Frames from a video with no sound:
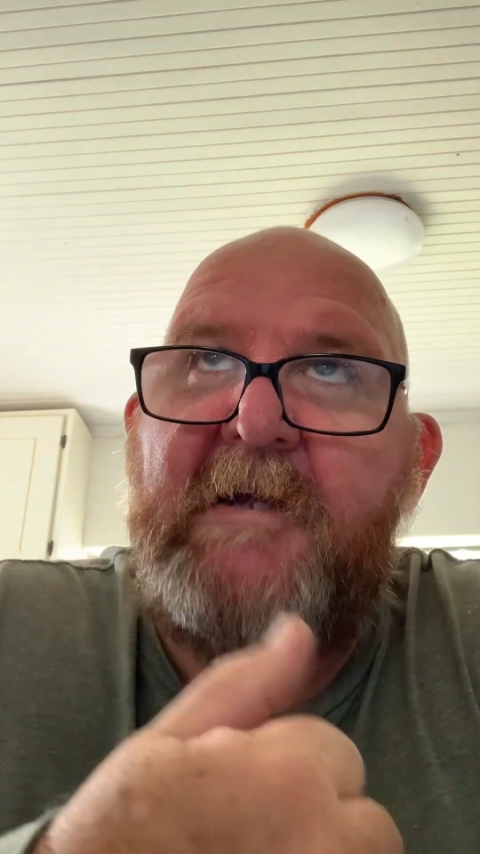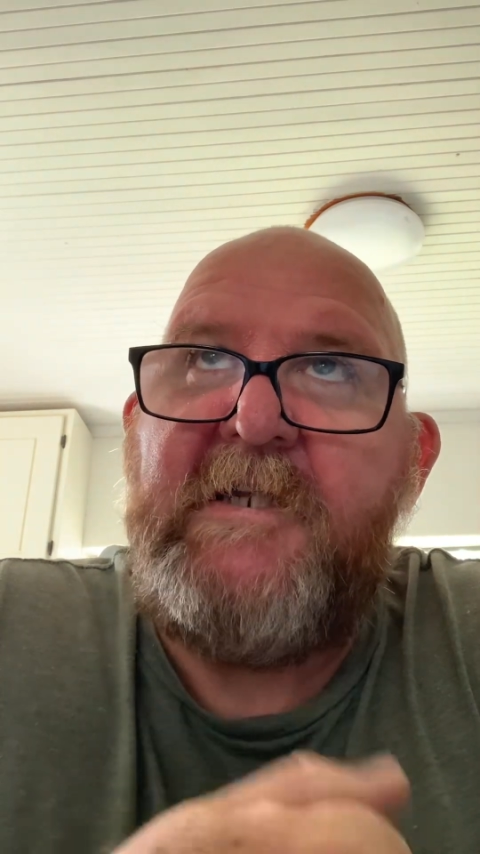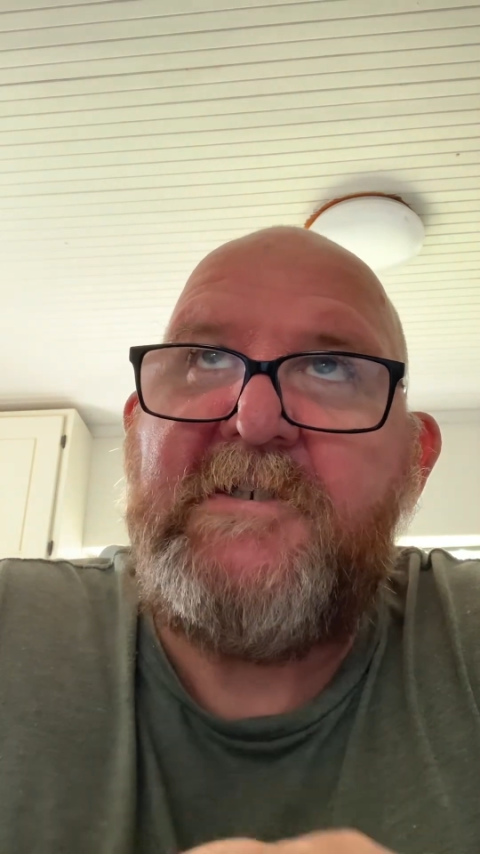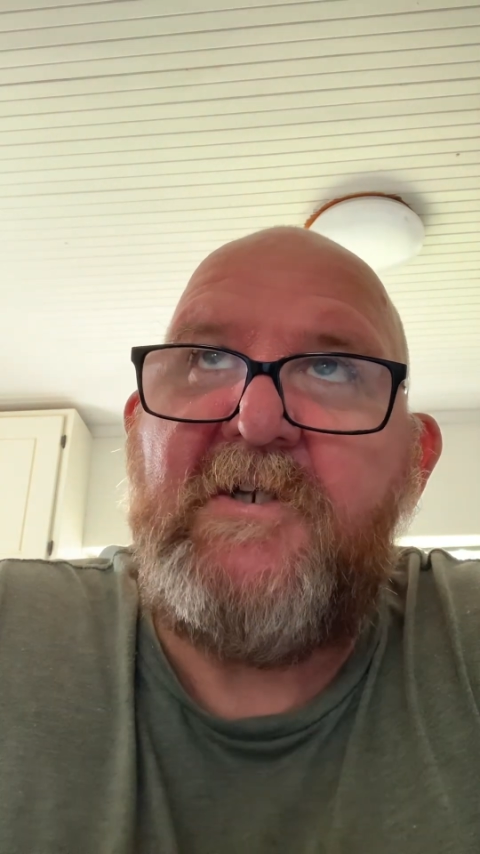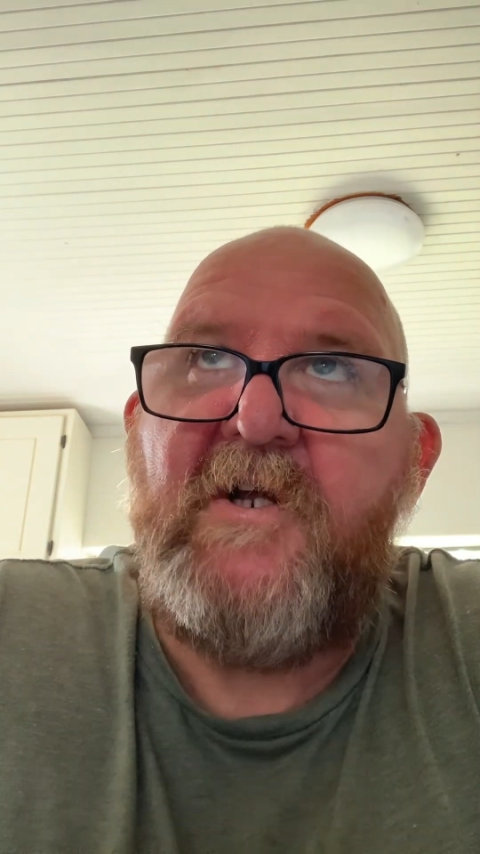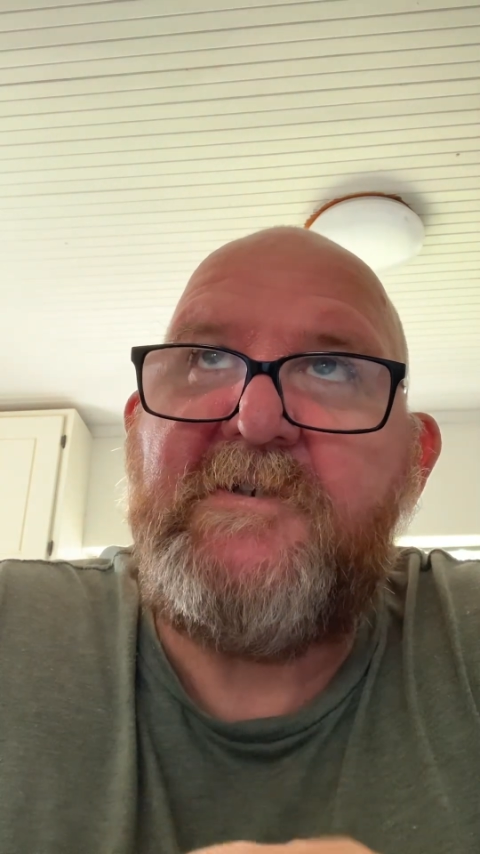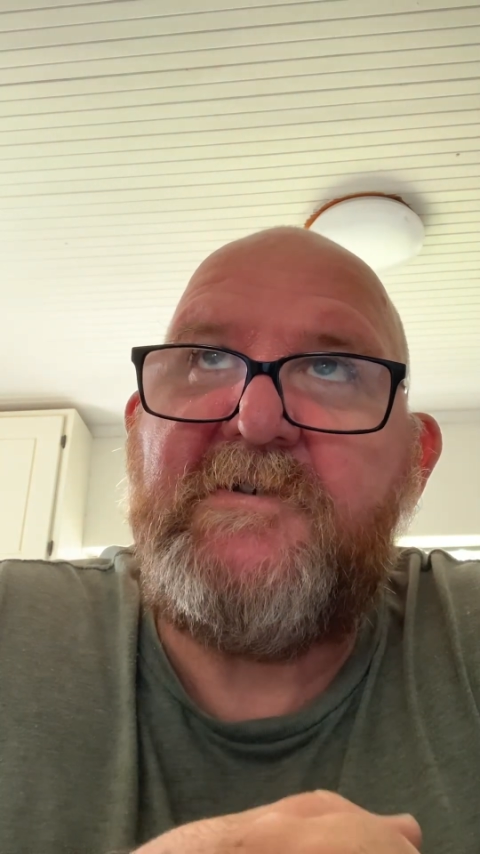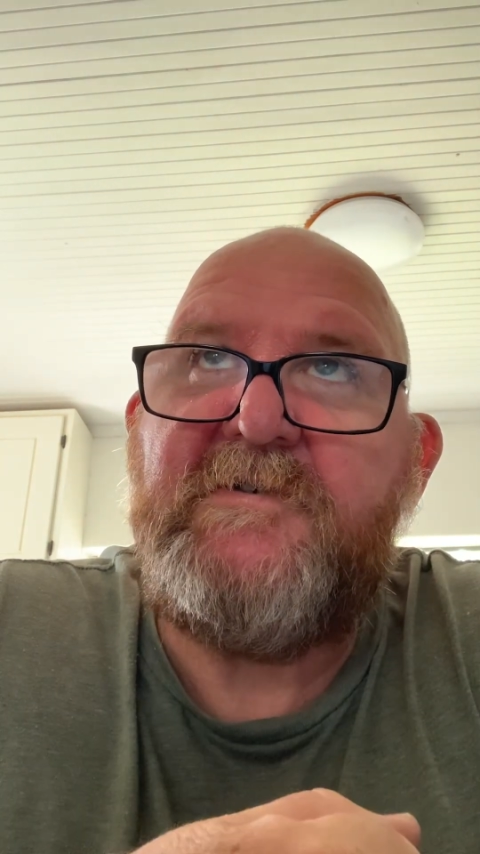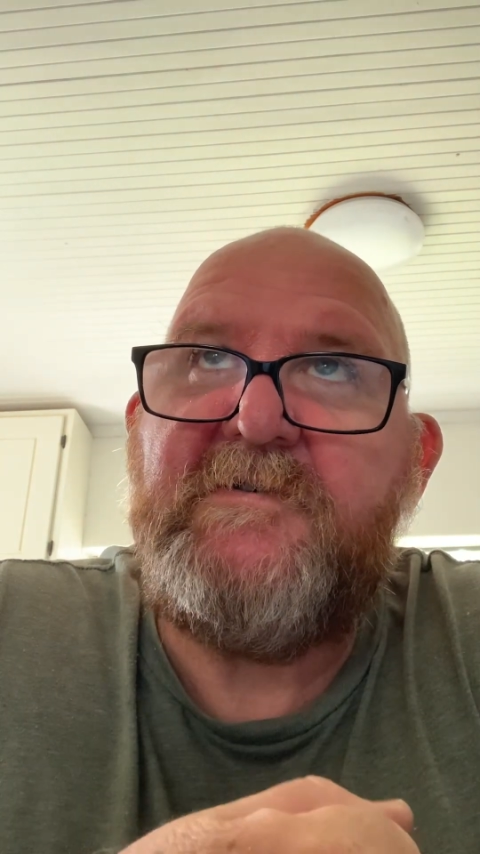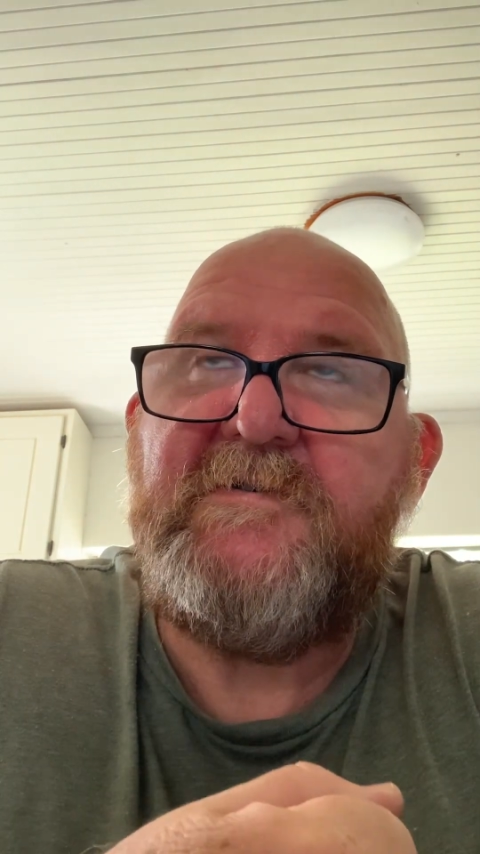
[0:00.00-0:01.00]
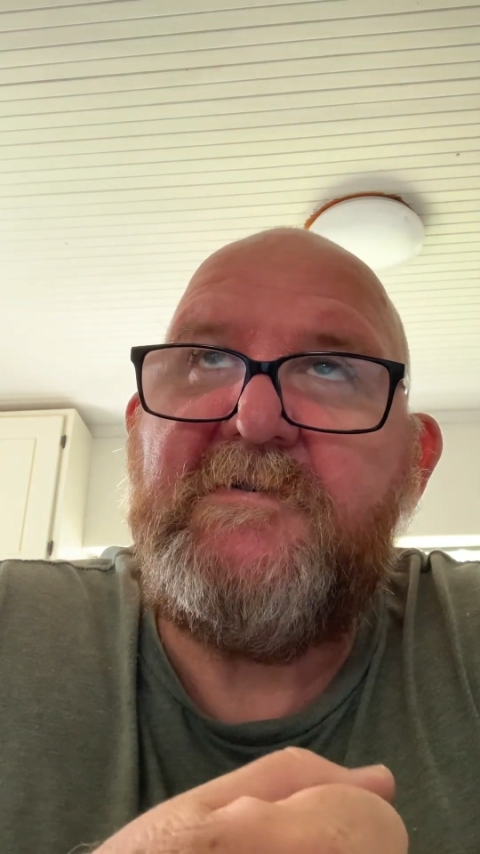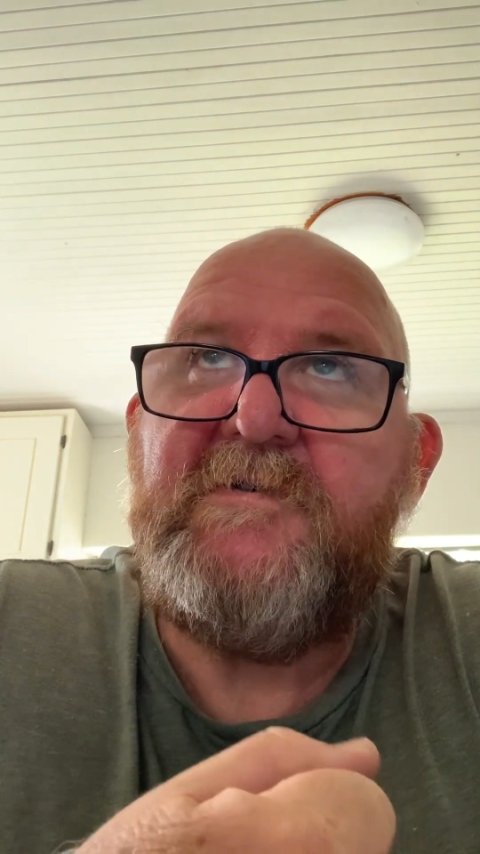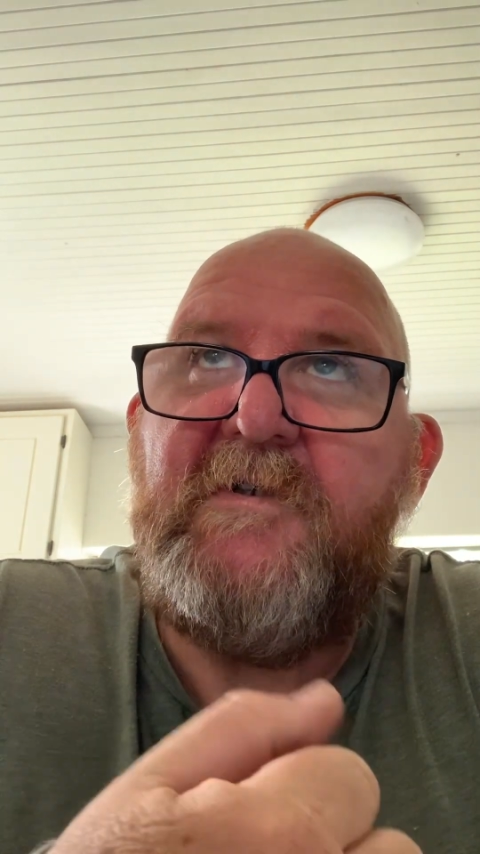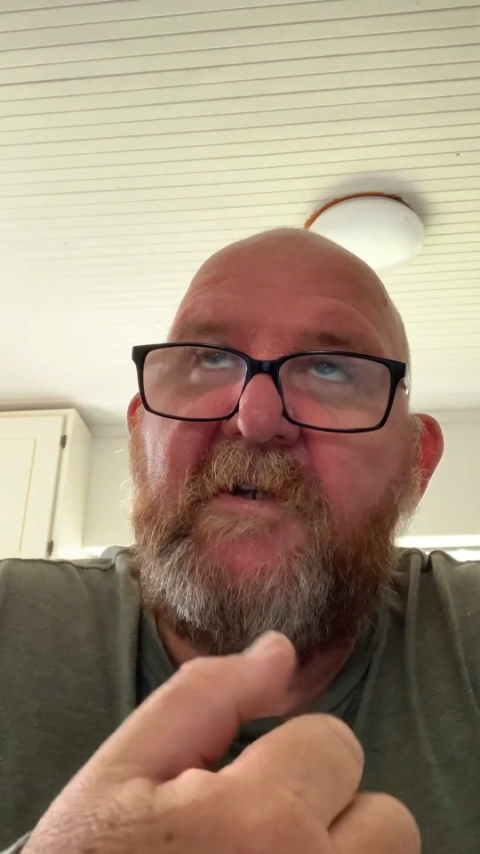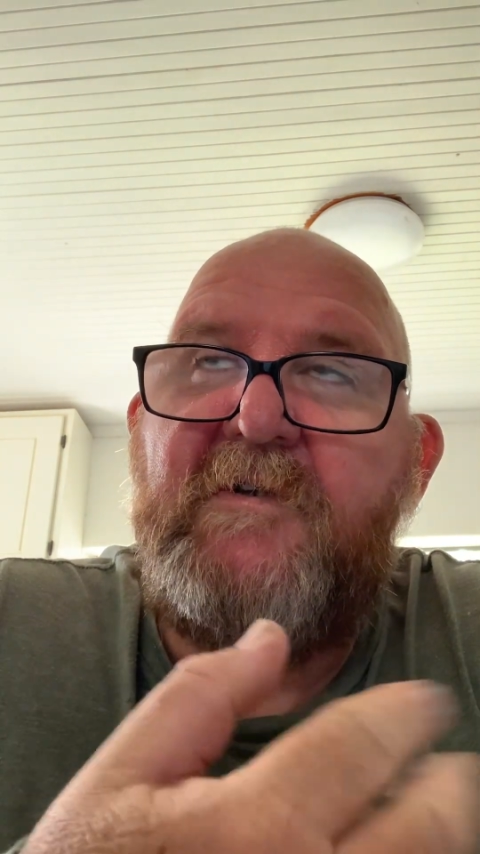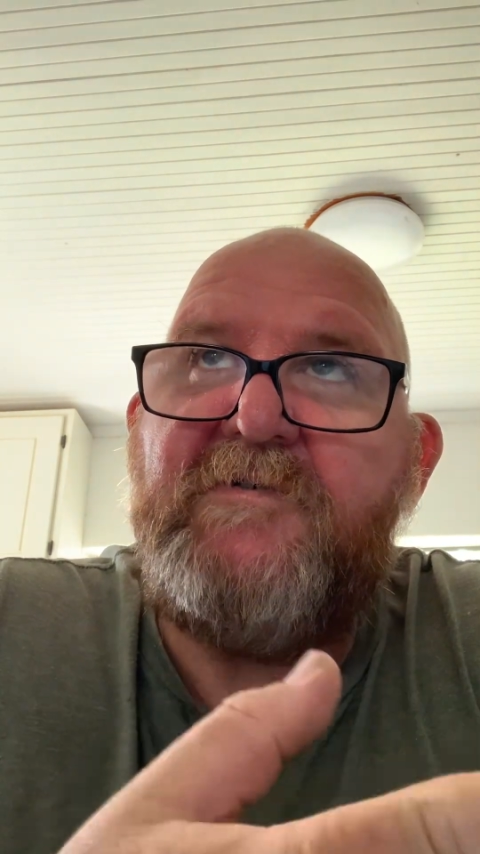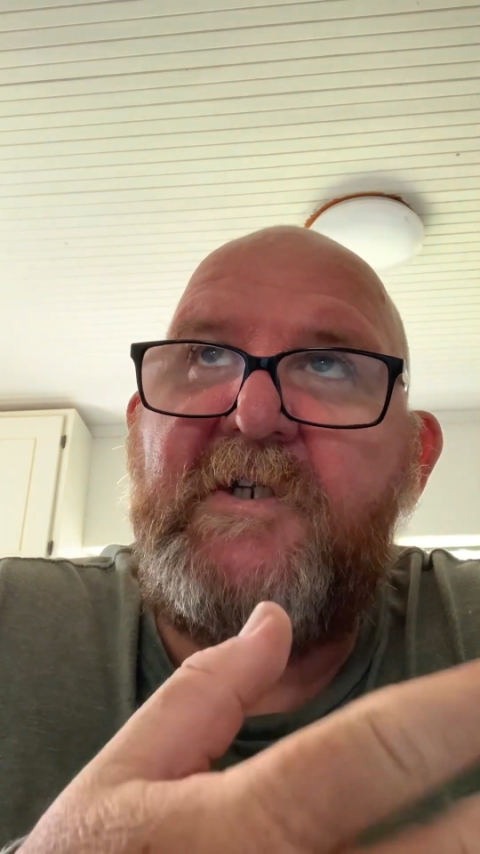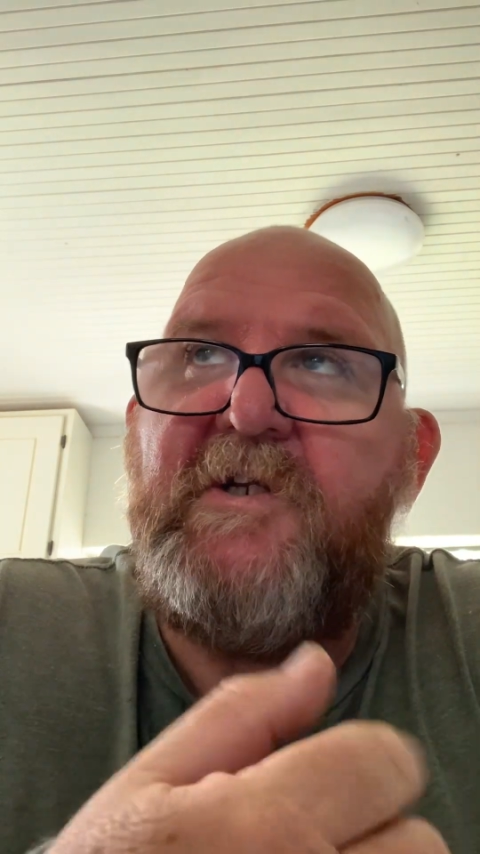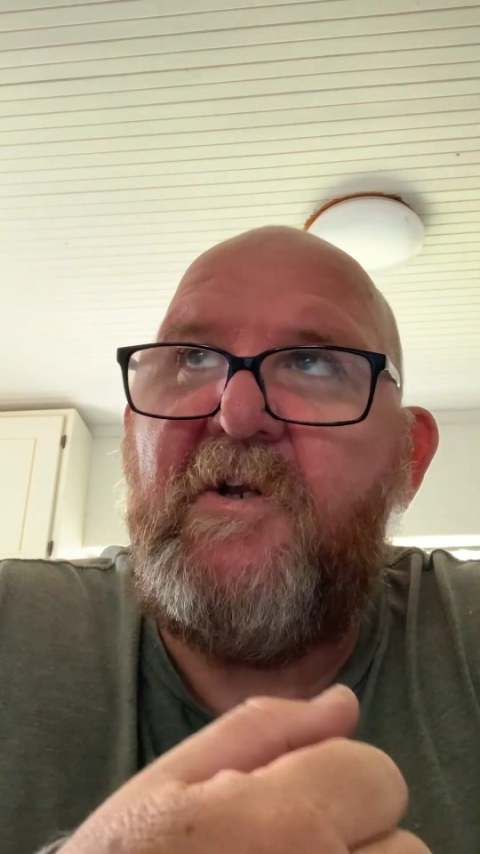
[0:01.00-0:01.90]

Eat a lot, drink